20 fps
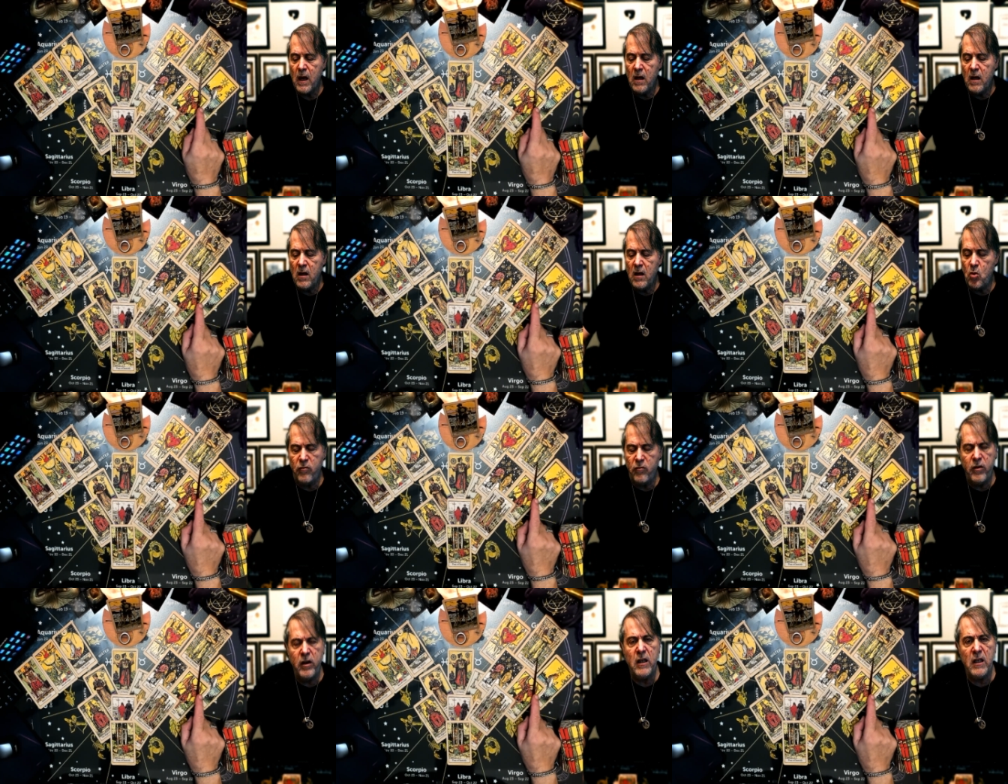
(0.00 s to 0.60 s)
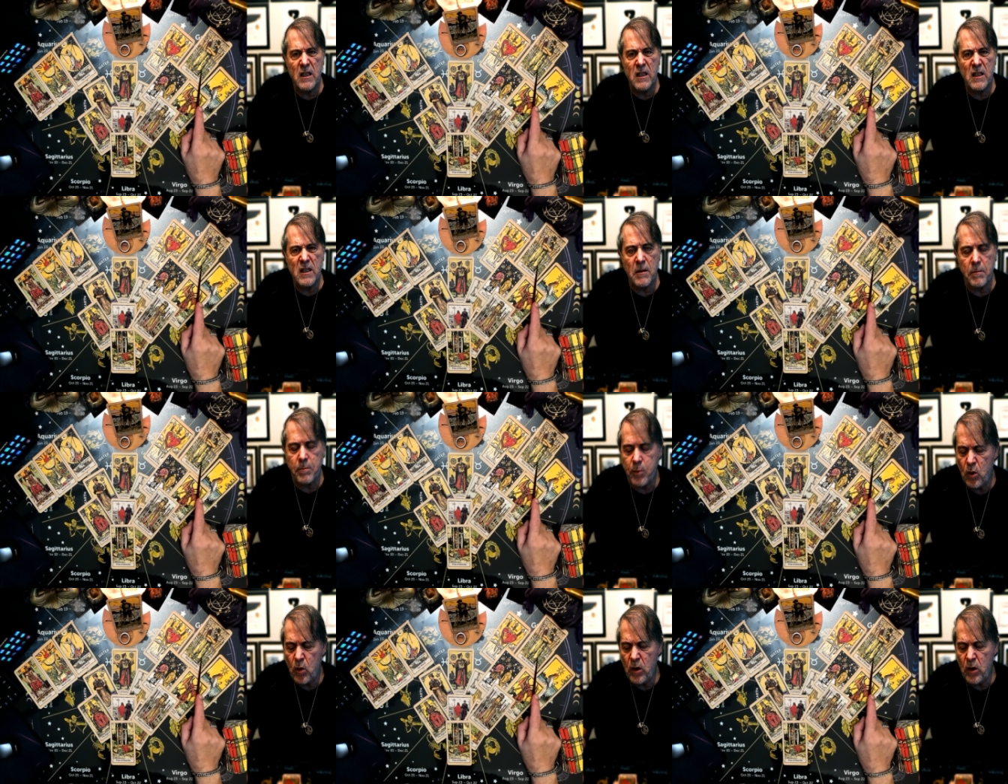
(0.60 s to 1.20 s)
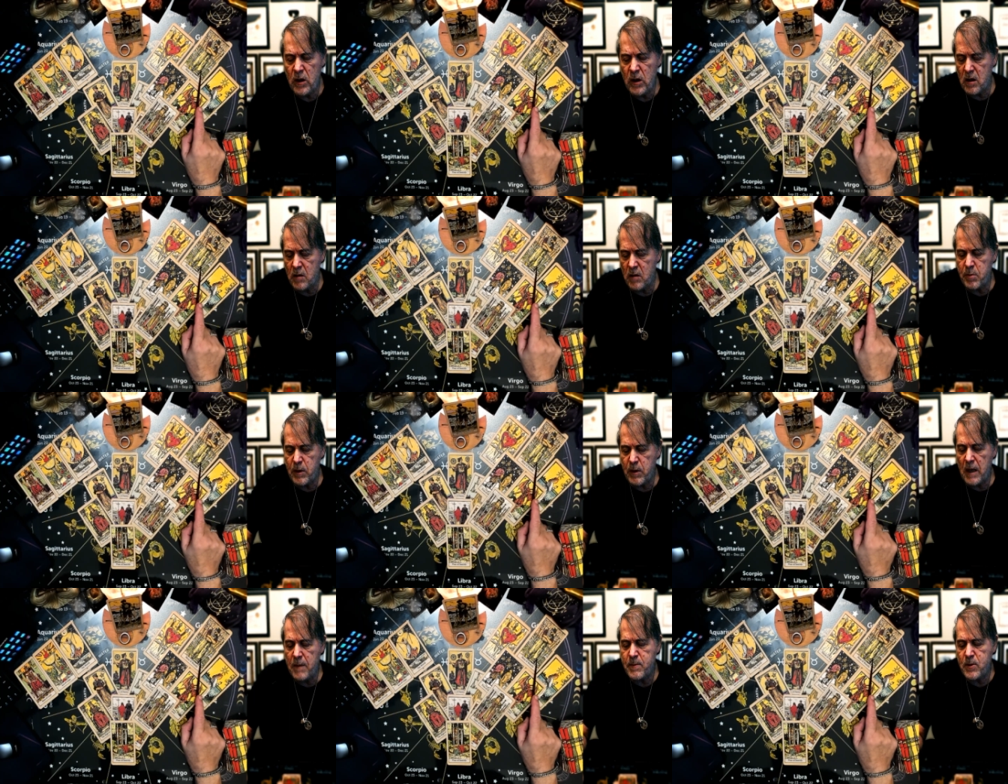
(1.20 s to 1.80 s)
you're very disappointed.
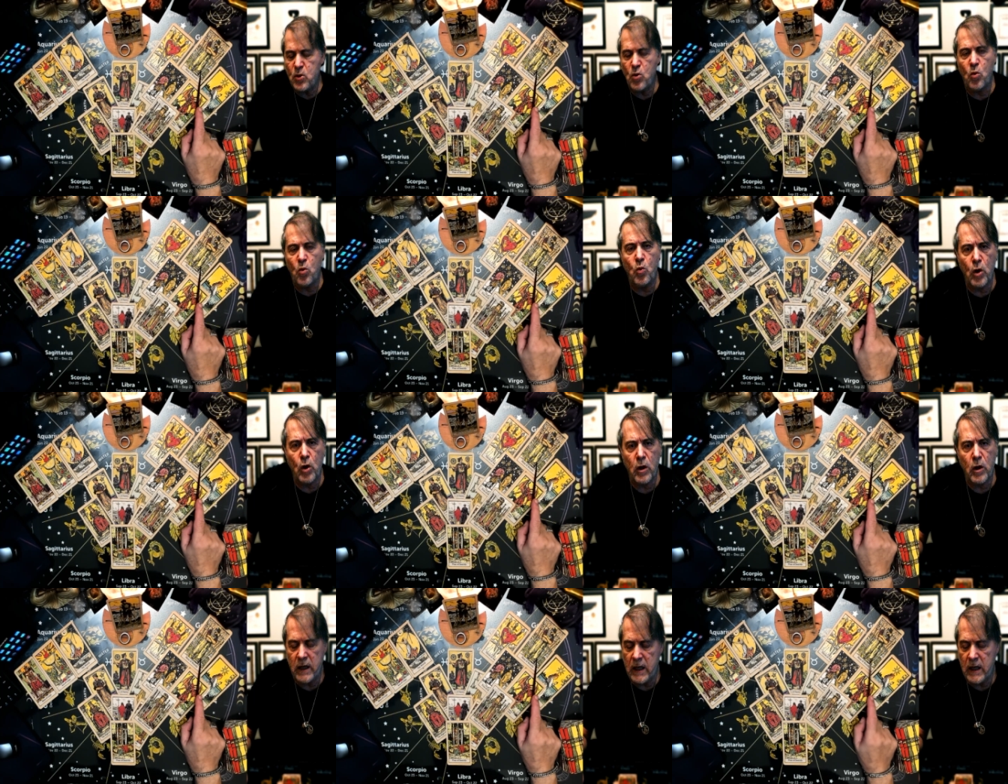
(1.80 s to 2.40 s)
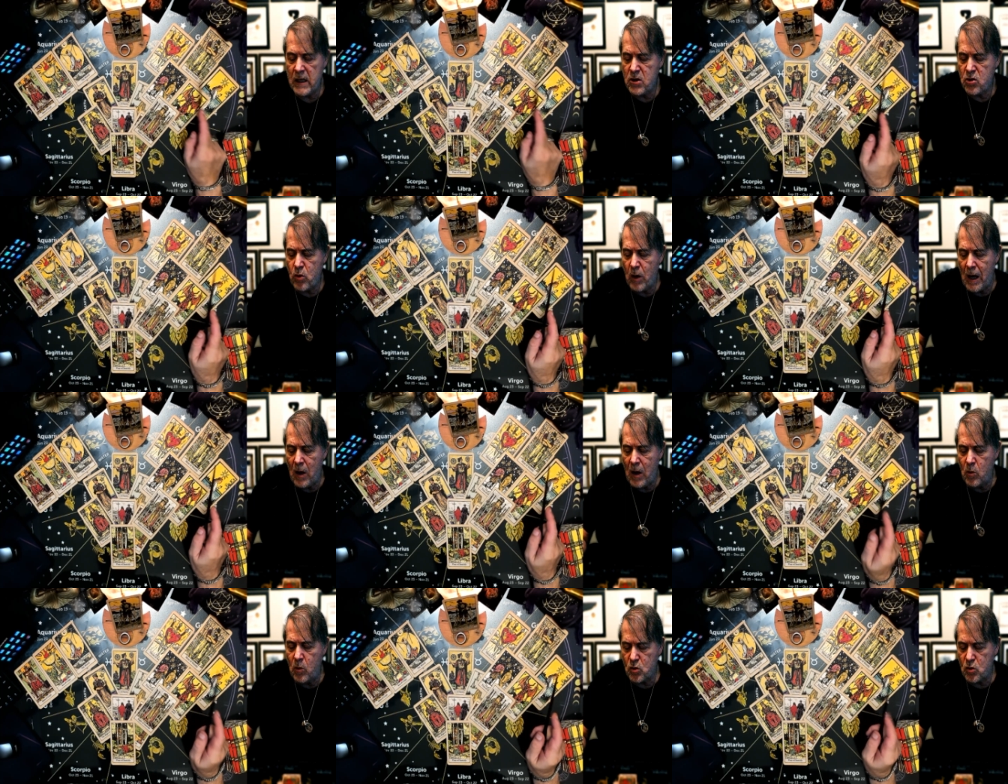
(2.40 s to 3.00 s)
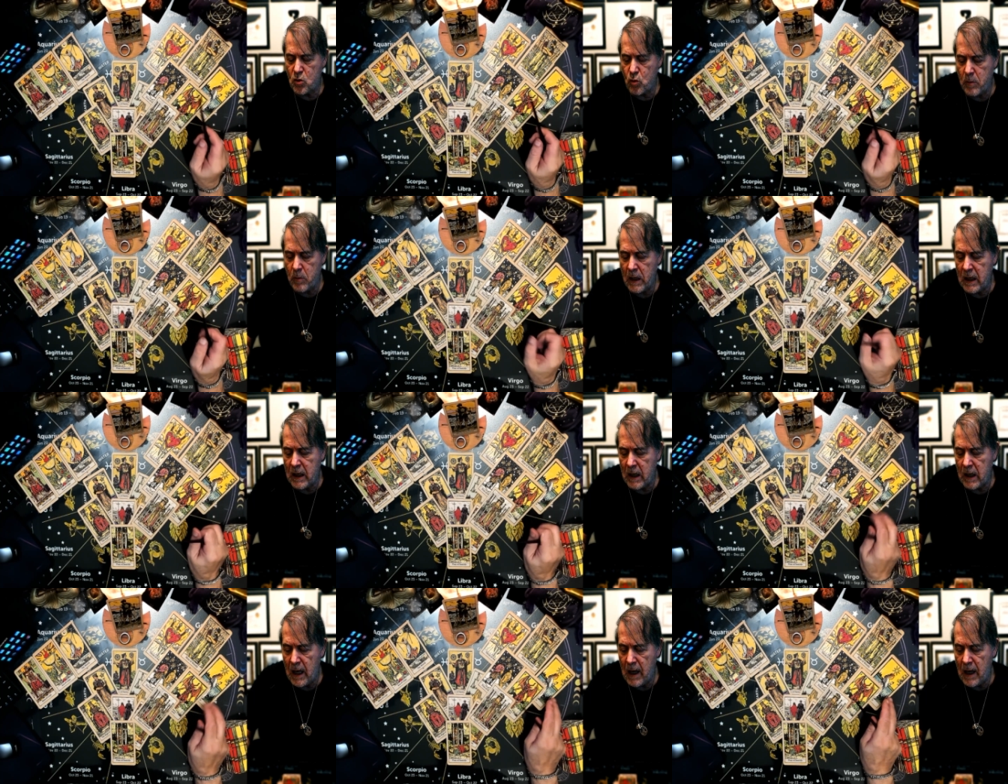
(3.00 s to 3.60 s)
Perhaps you're working extra hours to make
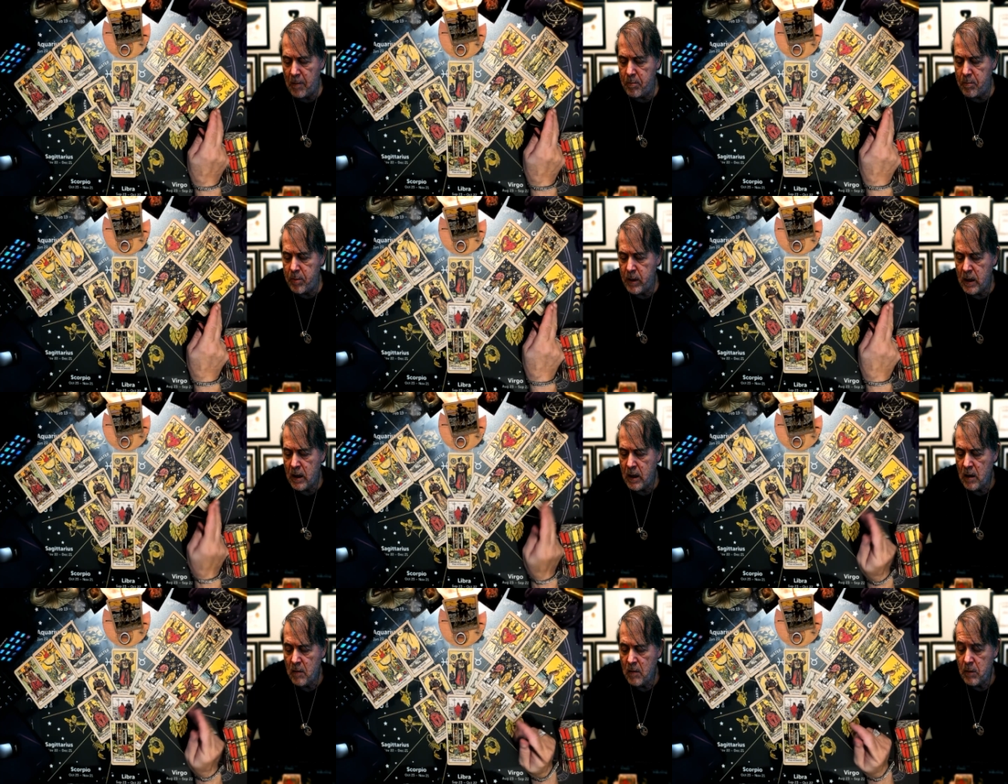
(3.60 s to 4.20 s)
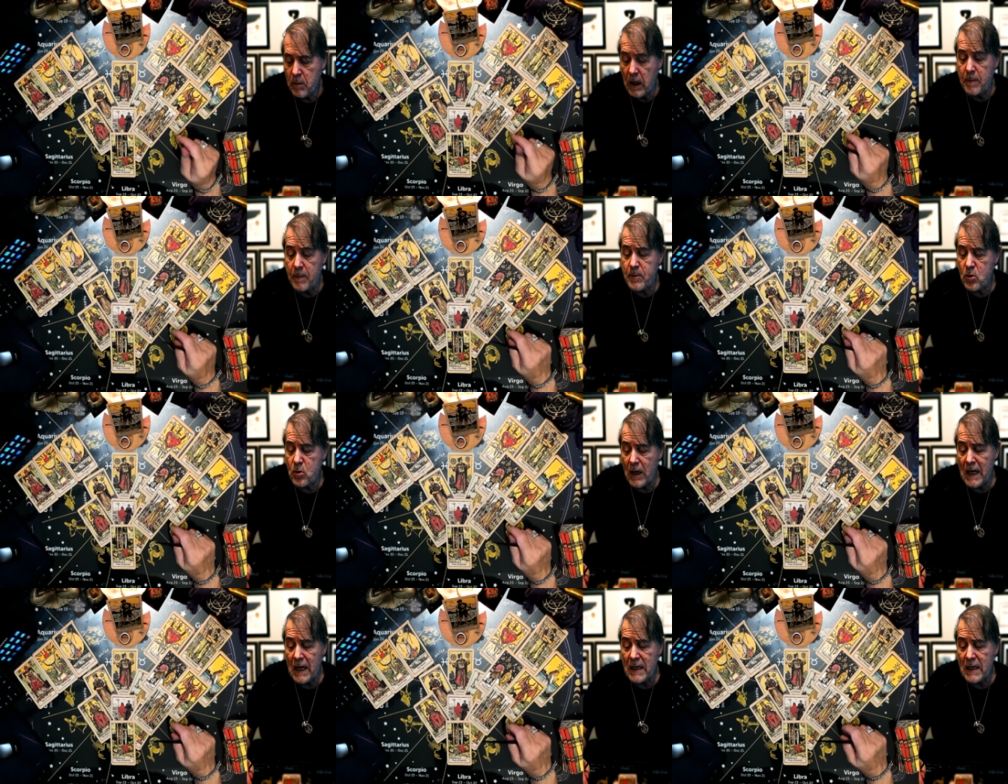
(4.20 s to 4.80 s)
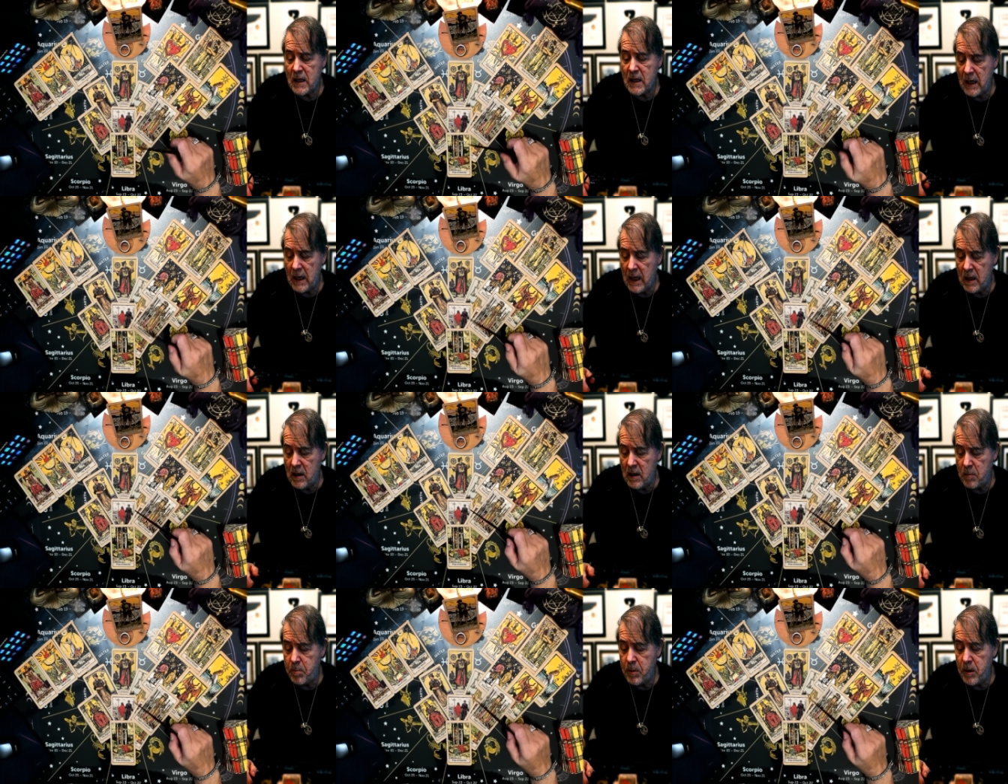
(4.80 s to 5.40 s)
it up. Perhaps you're asking
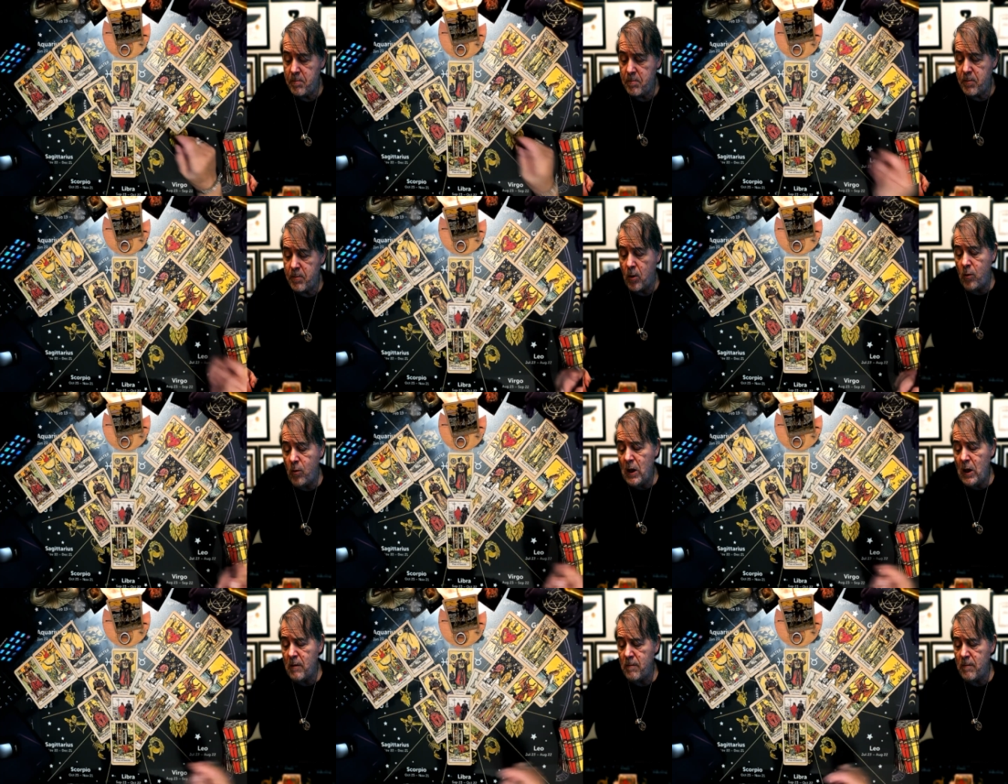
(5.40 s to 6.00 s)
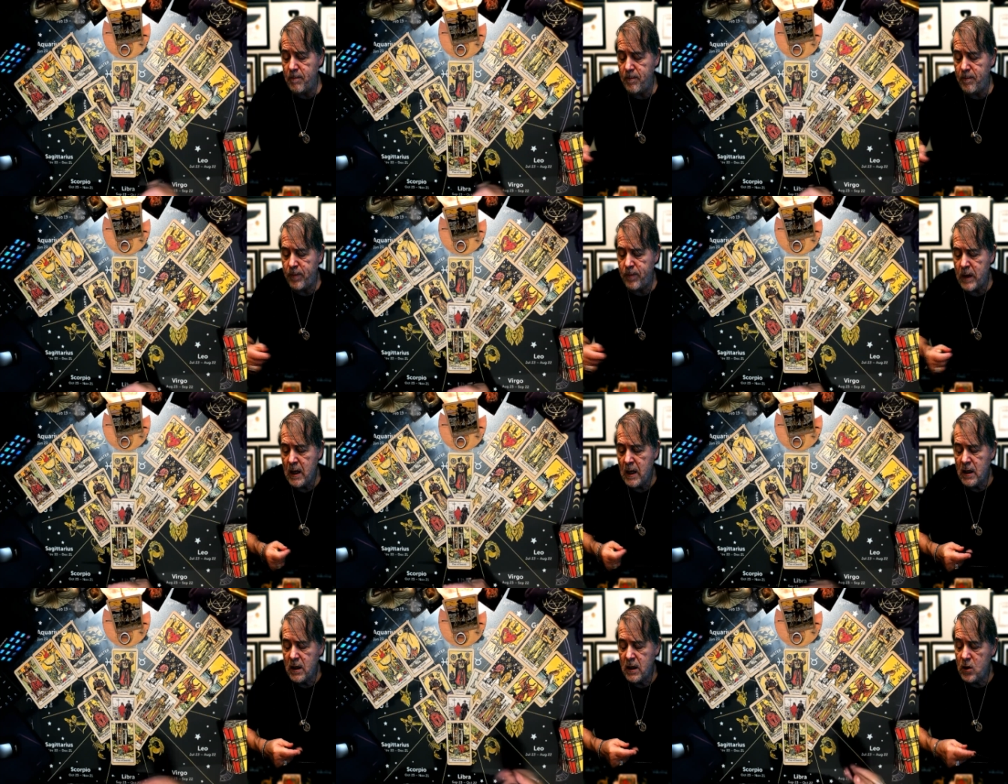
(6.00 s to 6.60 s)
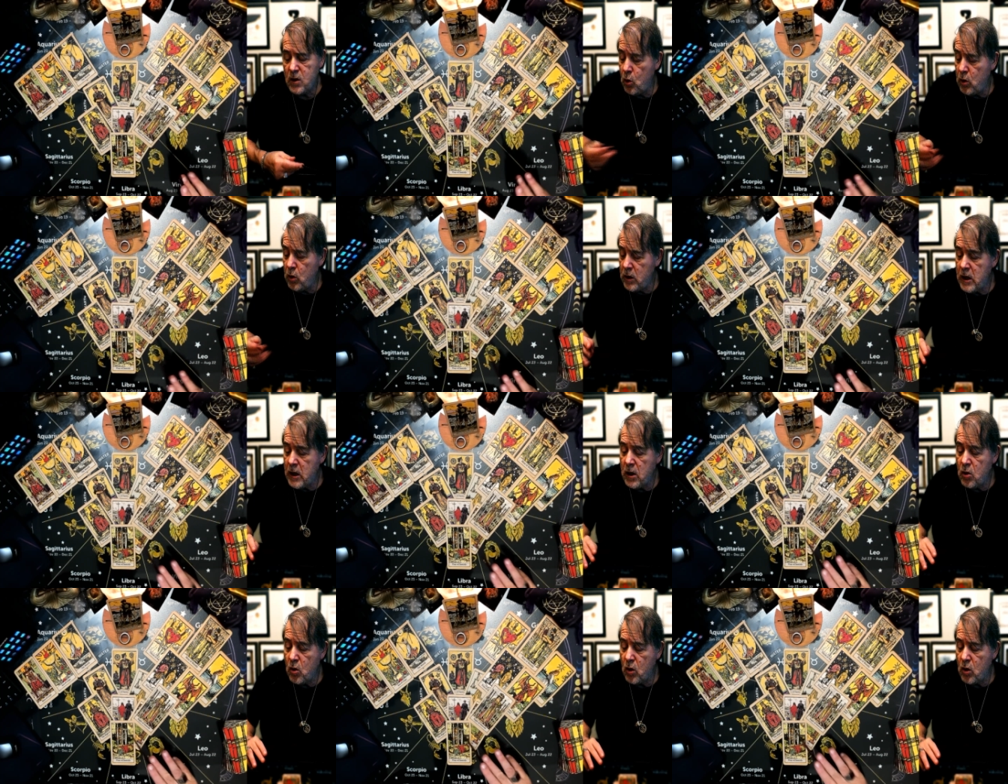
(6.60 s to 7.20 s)
other people. Well, the only
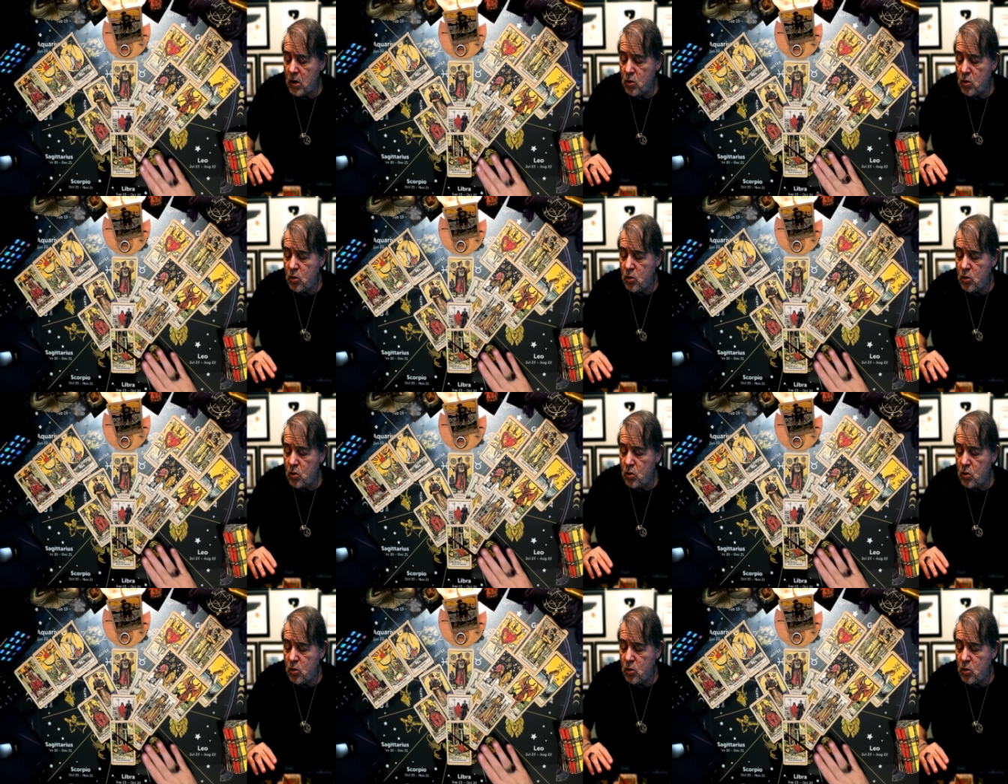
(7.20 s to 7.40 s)
thing you can